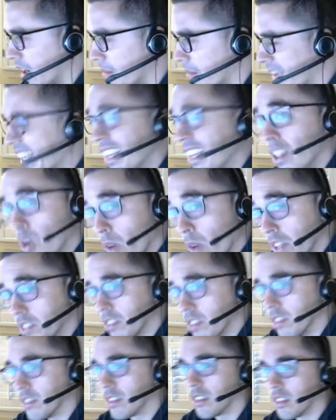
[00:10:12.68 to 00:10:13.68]
any
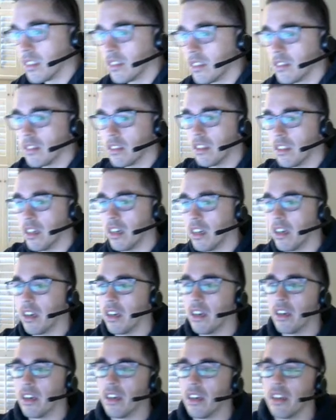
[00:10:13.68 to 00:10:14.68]
questions?
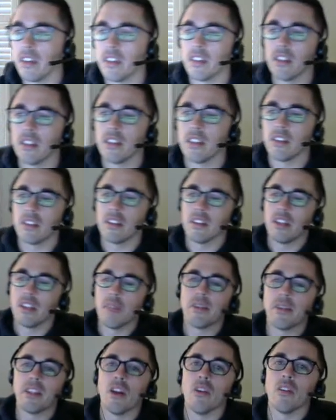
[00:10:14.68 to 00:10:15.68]
Let
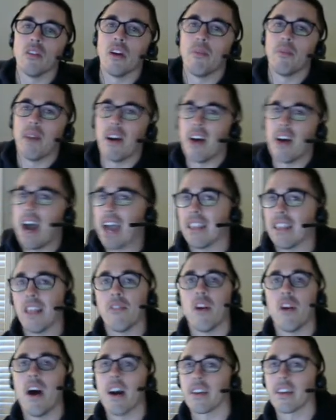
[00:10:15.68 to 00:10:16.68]
me know about
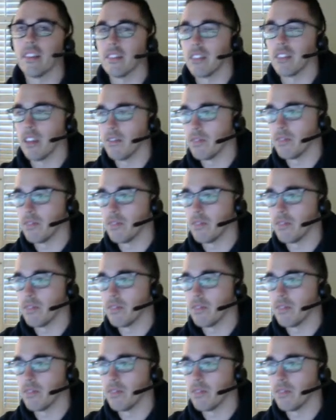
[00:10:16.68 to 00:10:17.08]
high-level hockey stuff.